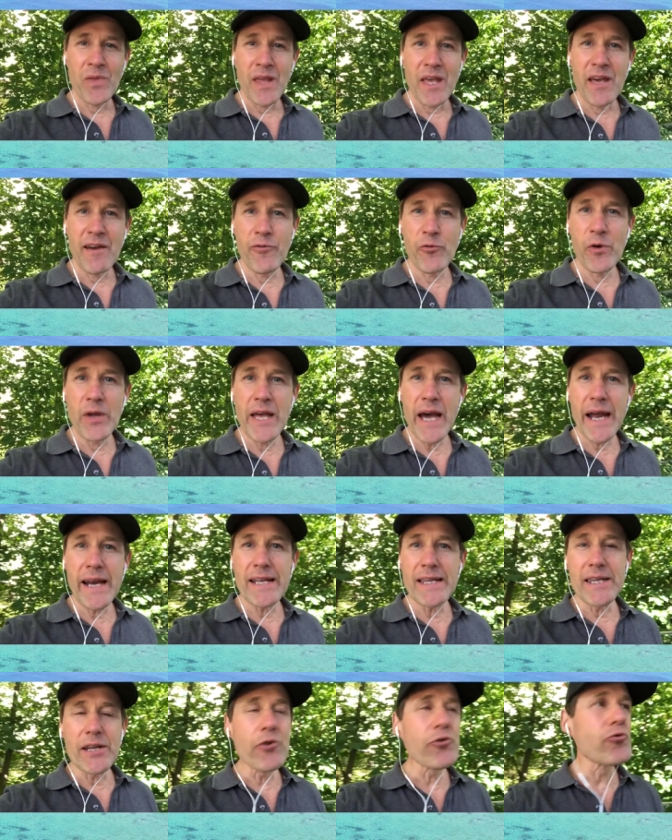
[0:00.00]
if we got a
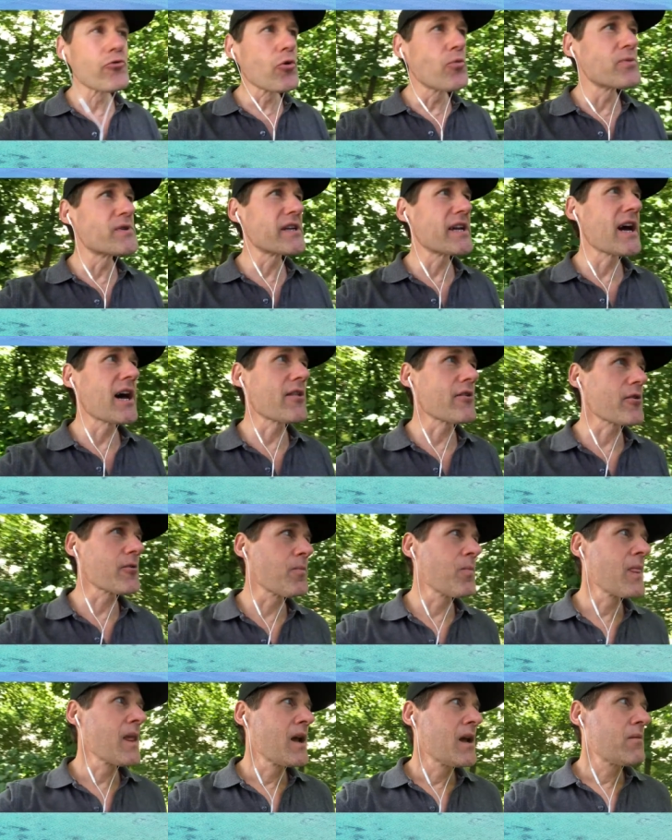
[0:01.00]
little group together,
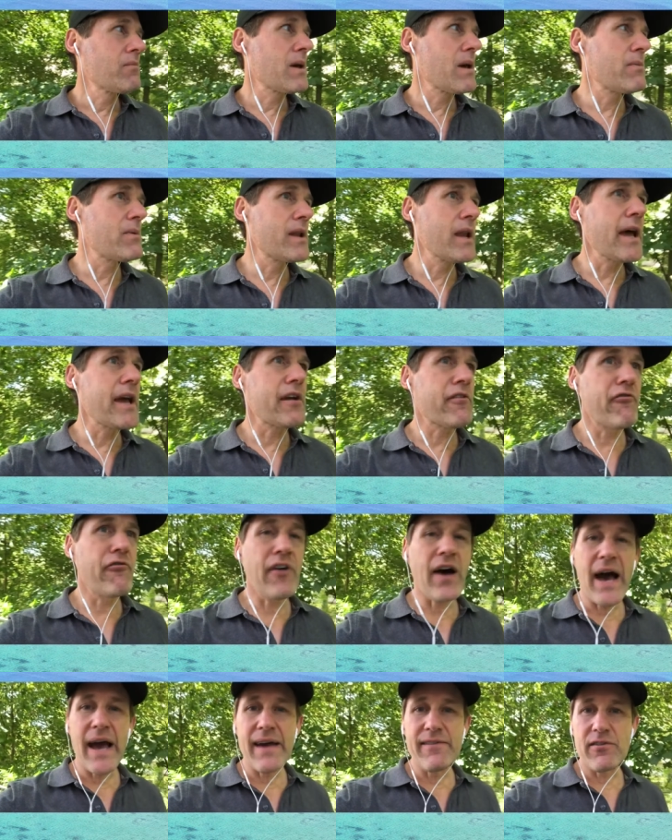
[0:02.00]
maybe like
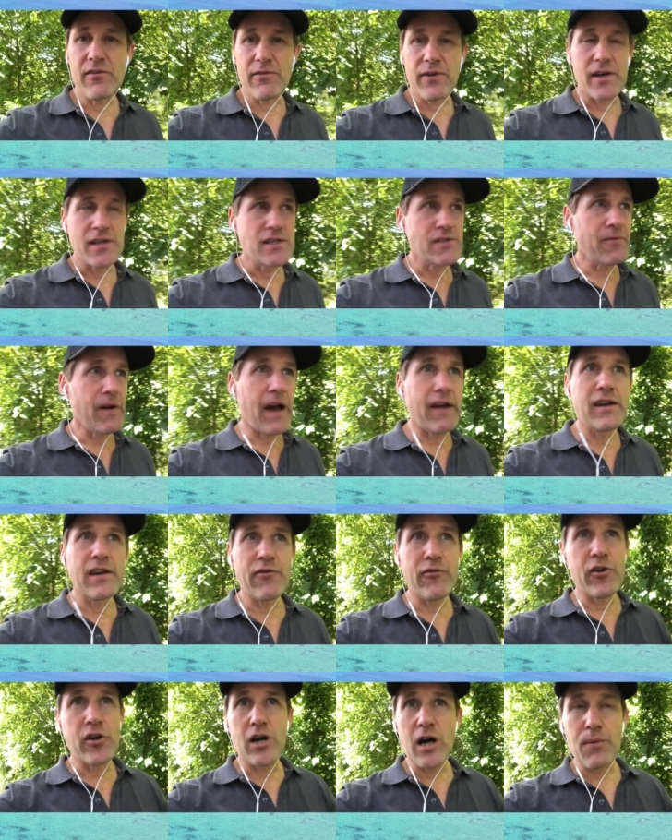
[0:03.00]
5 of us, 5
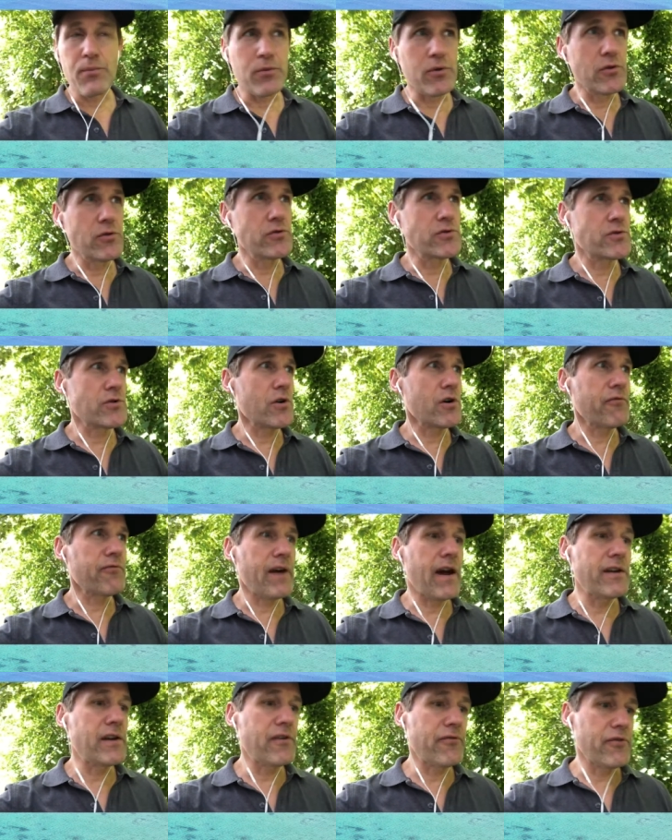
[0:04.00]
different couples or
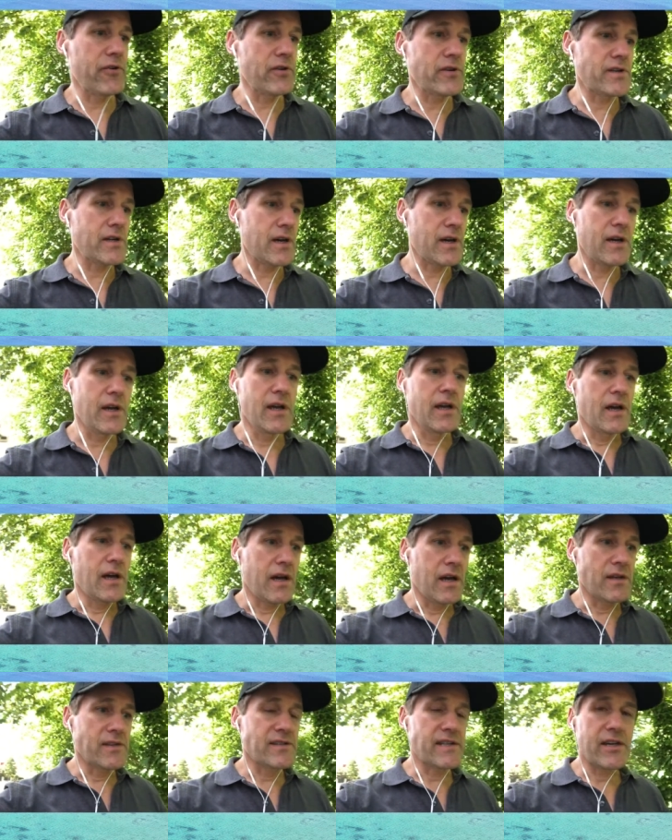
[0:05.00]
5 different
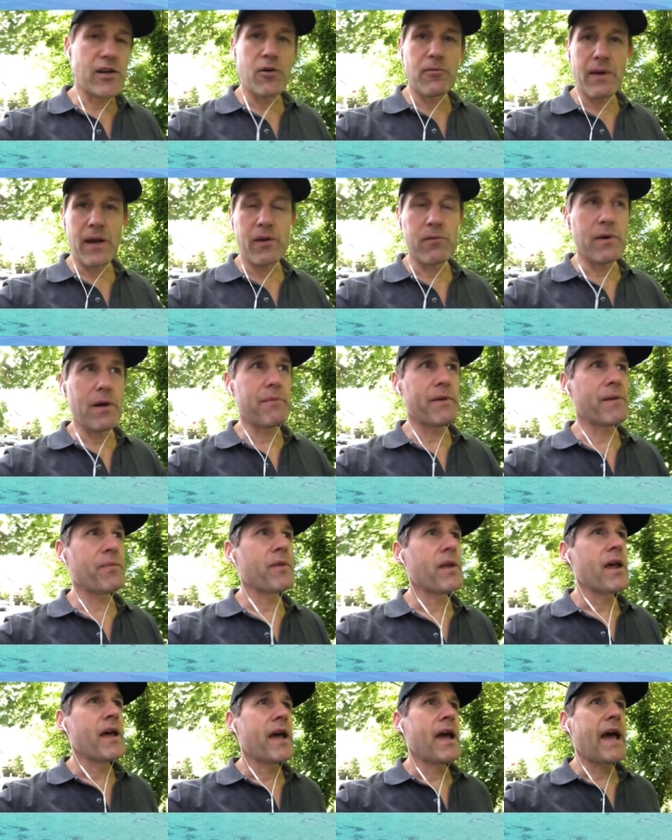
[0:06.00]
single men and women,
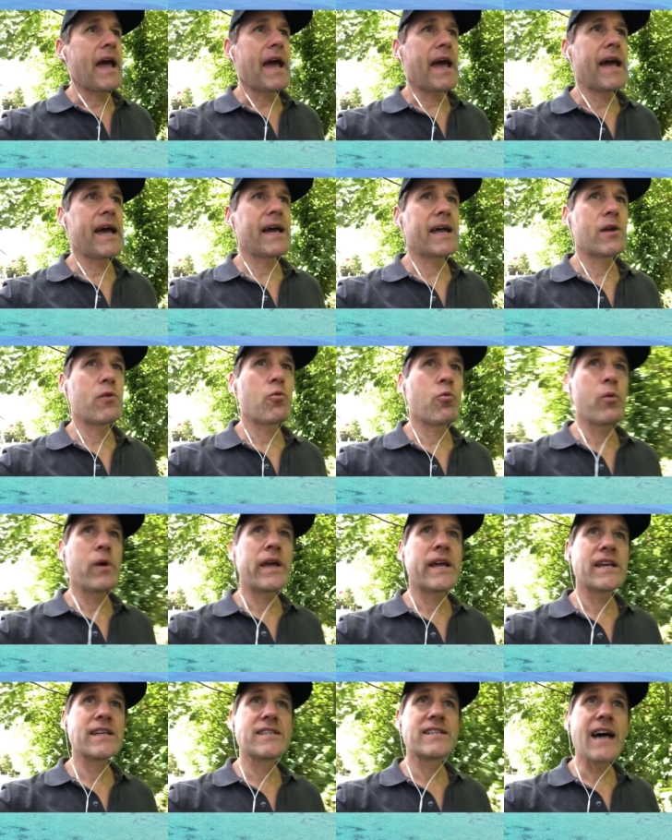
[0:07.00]
and we
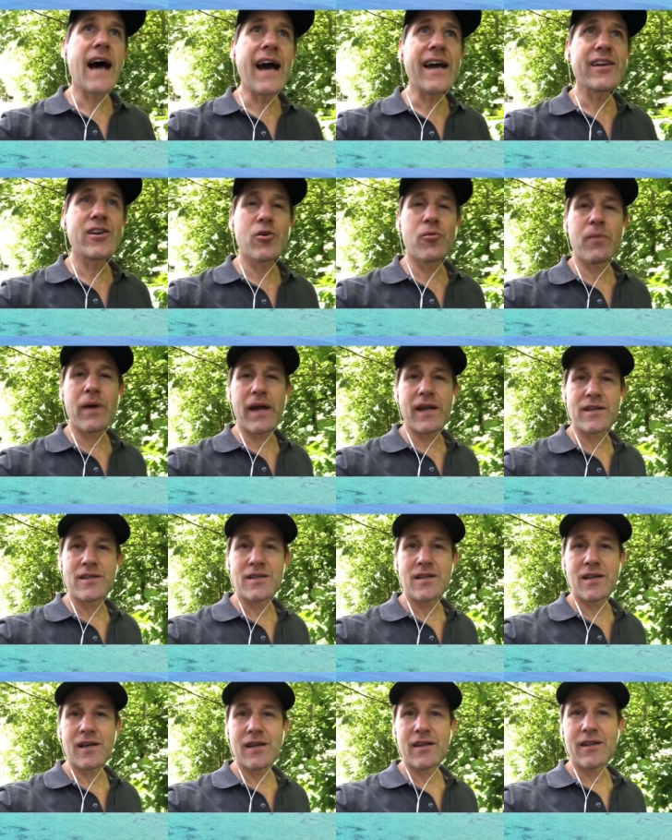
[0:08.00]
can document
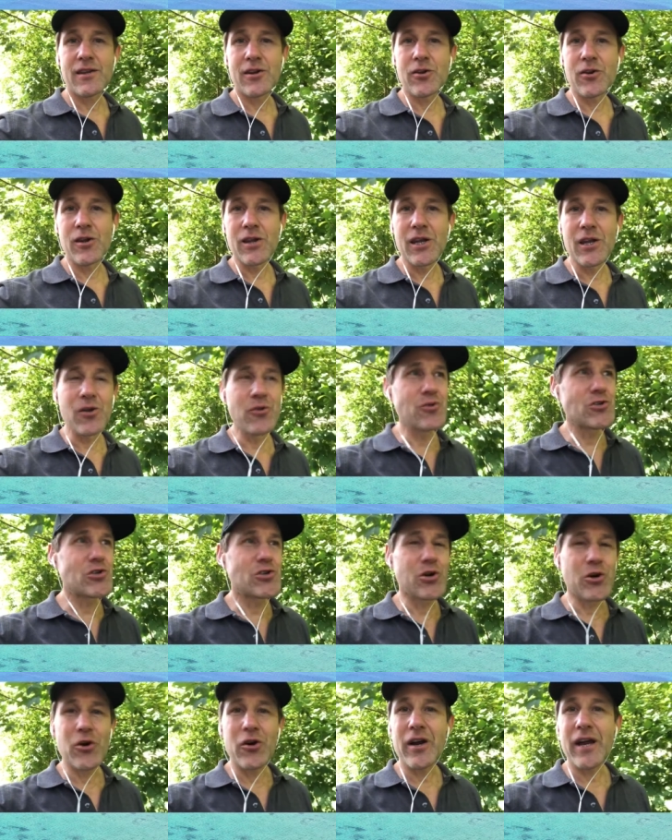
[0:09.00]
their little
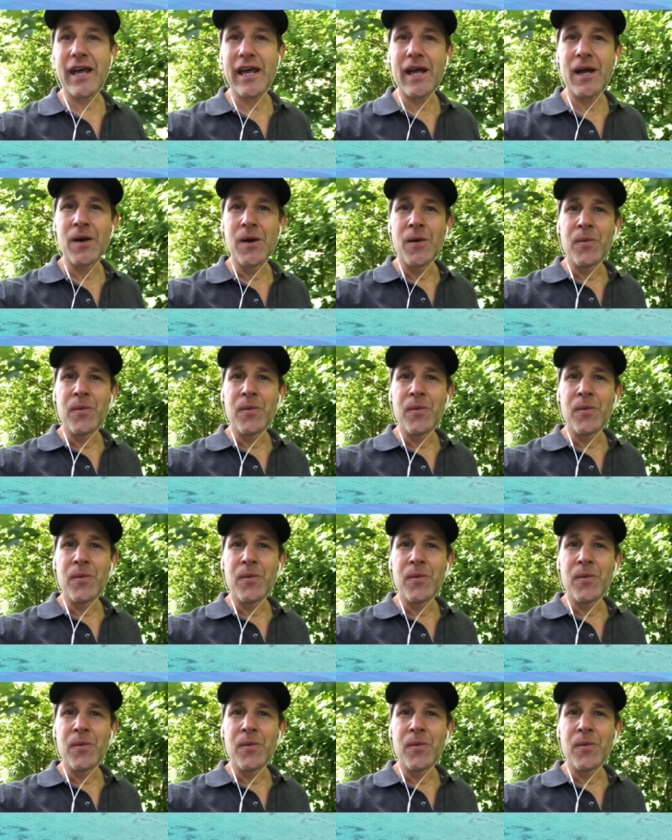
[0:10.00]
journey.